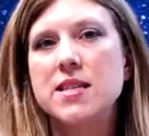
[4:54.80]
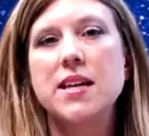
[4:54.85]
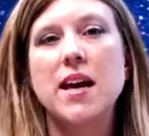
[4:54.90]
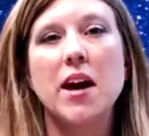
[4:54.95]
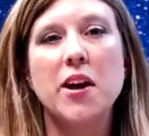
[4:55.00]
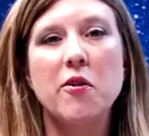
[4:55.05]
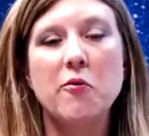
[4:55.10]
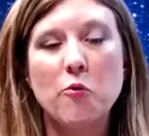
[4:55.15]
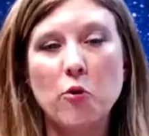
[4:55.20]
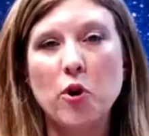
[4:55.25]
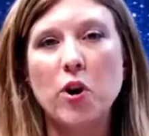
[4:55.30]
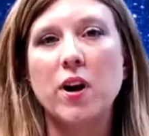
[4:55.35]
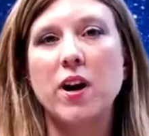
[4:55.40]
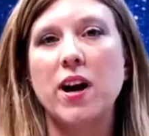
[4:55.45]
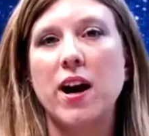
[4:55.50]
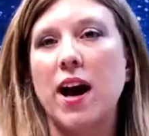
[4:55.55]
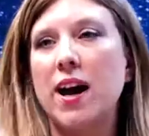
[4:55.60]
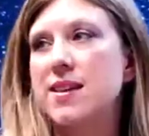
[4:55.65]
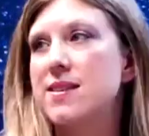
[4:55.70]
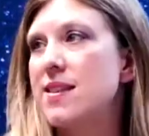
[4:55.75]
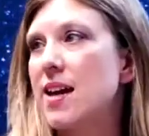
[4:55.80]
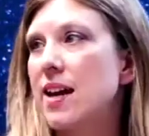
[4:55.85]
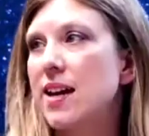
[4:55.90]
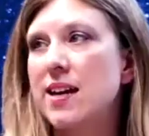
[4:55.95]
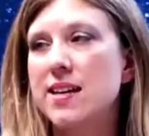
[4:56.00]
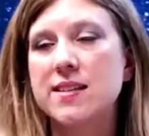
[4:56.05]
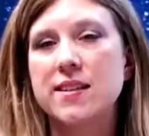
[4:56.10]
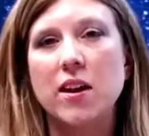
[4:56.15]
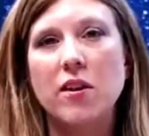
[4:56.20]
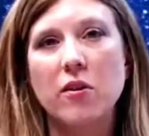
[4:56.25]
This kind of work, as
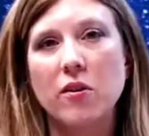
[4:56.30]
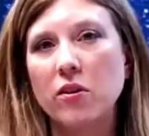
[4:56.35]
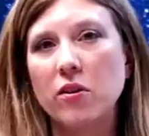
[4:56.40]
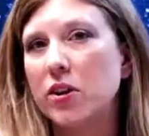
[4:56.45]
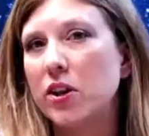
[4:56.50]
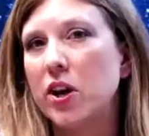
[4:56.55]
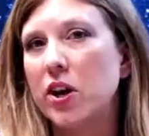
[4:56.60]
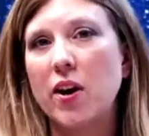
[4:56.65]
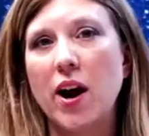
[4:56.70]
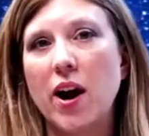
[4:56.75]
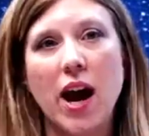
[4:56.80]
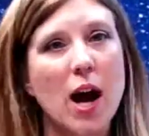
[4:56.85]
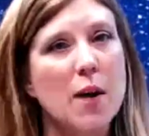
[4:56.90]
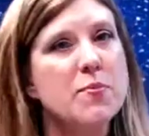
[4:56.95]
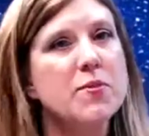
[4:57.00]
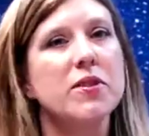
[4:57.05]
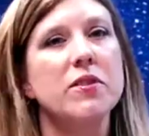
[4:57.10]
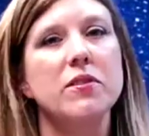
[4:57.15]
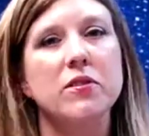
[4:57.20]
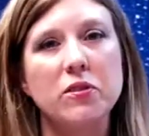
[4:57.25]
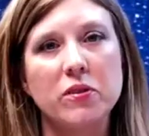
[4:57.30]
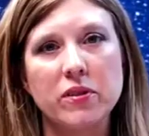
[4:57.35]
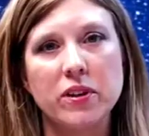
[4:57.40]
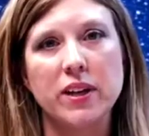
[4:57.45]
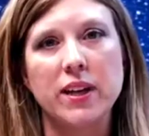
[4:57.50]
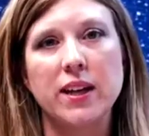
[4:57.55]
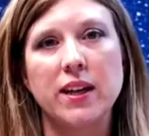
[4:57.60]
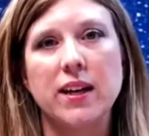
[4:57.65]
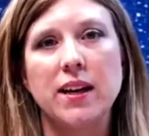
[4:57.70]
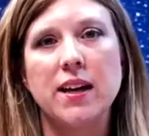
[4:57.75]
Decky said earlier,
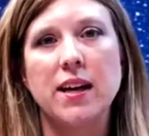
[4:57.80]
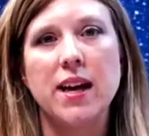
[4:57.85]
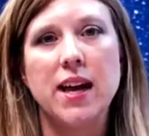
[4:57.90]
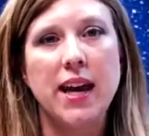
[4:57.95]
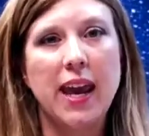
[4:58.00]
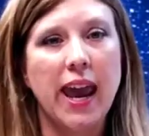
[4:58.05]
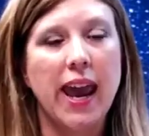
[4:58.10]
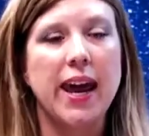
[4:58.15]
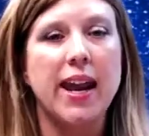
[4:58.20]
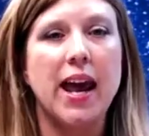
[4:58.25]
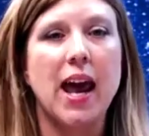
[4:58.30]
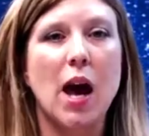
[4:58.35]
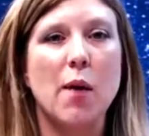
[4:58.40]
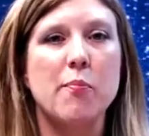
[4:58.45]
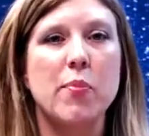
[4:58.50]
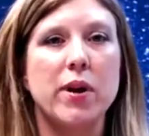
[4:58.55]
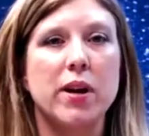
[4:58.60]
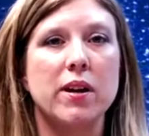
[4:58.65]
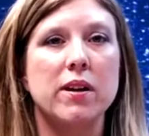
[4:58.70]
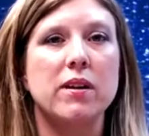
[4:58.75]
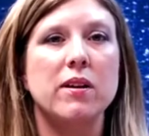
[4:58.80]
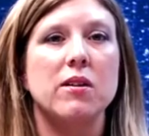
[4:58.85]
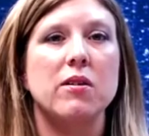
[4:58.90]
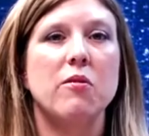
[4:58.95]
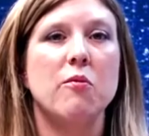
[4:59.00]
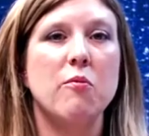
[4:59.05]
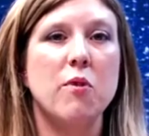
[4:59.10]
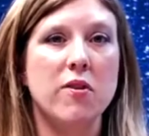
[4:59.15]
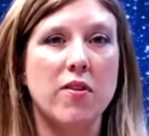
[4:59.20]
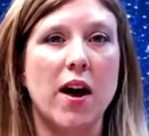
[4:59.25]
absolutely can't happen
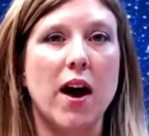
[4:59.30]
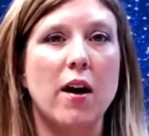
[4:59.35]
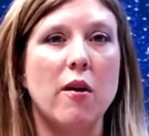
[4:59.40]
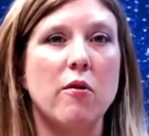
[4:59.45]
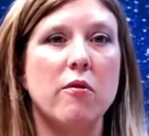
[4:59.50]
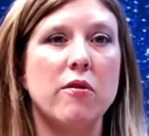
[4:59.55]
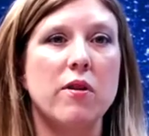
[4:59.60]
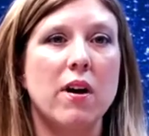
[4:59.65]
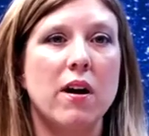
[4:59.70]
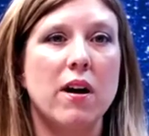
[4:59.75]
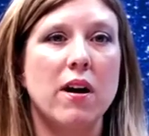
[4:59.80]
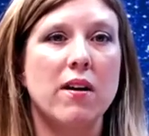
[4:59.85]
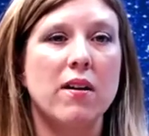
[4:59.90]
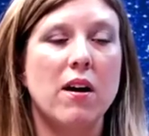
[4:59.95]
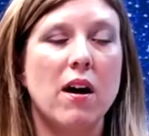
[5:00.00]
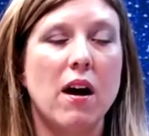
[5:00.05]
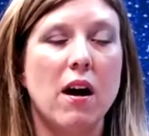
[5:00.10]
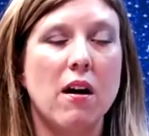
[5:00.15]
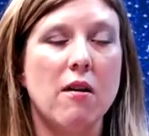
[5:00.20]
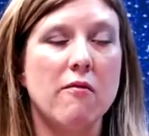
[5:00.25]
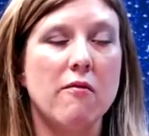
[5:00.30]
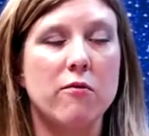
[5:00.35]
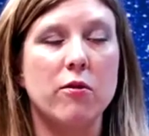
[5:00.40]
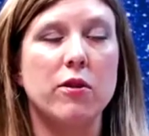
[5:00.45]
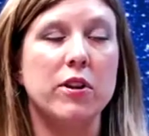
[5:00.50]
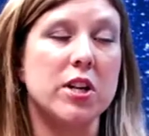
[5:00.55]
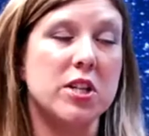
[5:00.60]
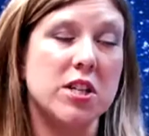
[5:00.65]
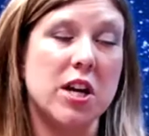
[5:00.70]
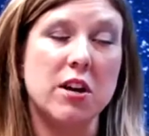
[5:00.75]
without are
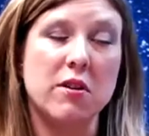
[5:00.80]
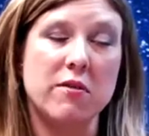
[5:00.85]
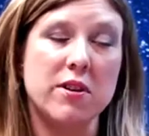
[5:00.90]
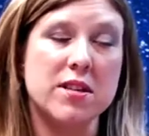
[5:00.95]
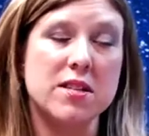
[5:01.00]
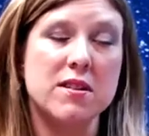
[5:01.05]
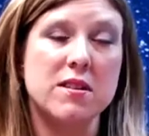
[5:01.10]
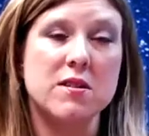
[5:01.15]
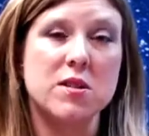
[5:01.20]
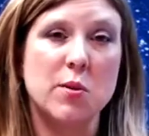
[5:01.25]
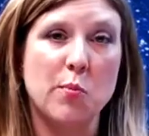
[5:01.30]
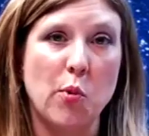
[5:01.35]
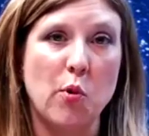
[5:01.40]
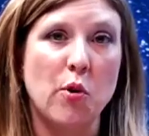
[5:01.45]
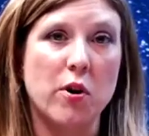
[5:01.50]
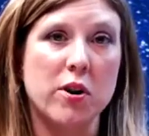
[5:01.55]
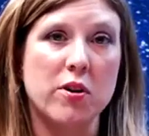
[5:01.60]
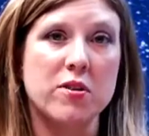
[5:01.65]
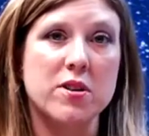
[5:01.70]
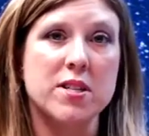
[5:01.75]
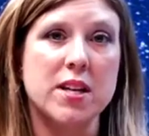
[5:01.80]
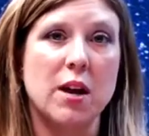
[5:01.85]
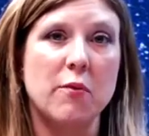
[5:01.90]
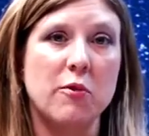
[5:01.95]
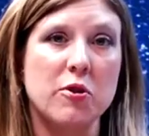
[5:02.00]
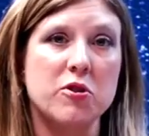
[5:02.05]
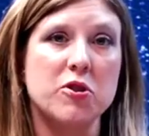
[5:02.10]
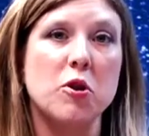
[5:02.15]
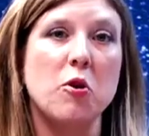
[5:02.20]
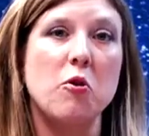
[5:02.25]
really generous supporters.
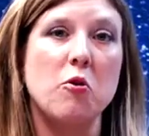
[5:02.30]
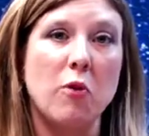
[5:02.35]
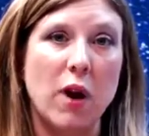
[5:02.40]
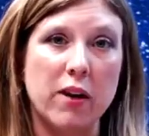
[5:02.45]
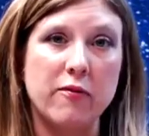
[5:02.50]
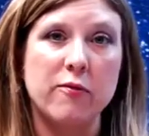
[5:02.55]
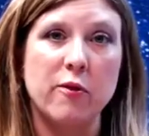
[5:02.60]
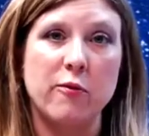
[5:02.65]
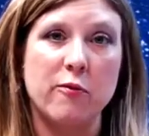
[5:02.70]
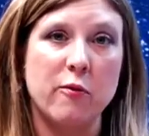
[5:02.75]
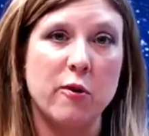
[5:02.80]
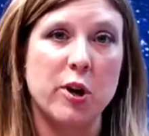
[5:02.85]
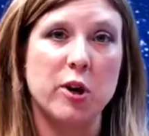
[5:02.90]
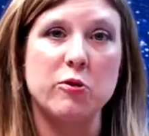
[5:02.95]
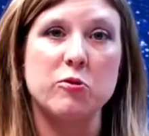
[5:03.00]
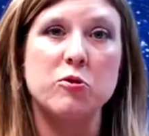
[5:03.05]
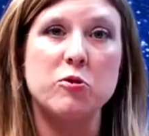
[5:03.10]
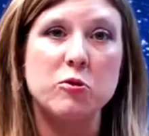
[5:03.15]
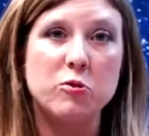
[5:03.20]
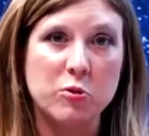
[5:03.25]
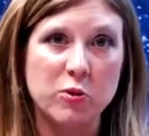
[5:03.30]
And we're so grateful for you,